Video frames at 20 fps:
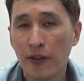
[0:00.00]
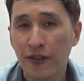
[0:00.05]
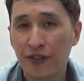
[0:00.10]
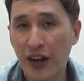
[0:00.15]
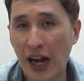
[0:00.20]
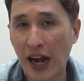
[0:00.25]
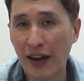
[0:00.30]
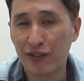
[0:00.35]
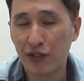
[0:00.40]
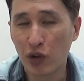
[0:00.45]

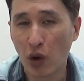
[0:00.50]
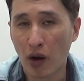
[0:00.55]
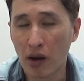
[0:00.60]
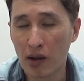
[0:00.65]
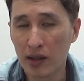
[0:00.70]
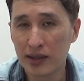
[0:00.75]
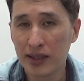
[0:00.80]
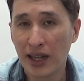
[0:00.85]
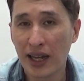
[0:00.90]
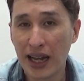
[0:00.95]

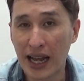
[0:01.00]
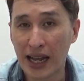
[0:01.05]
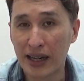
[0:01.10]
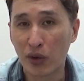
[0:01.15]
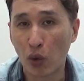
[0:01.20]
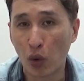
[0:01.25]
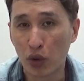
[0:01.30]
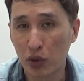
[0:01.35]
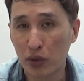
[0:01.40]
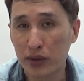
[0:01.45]
$5
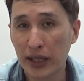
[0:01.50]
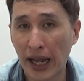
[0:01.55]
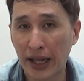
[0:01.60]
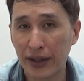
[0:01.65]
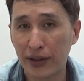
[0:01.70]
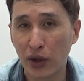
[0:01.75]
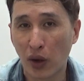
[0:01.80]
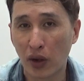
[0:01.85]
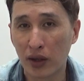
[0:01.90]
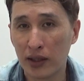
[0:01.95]
and also
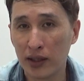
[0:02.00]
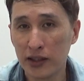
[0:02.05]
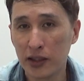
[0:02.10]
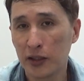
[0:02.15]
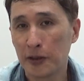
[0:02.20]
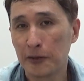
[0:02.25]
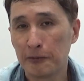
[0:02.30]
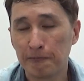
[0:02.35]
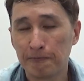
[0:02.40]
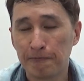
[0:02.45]
$10.